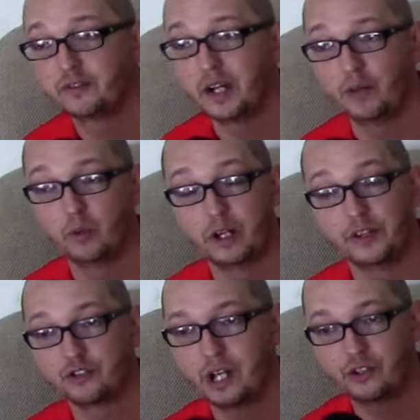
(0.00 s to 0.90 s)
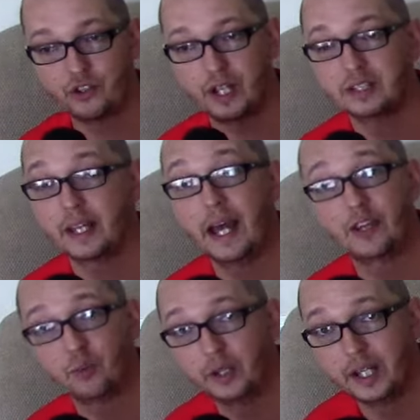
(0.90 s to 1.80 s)
find one of the treasure chests that
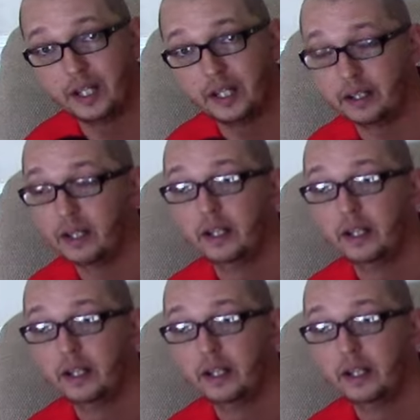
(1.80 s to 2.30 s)
has one in it,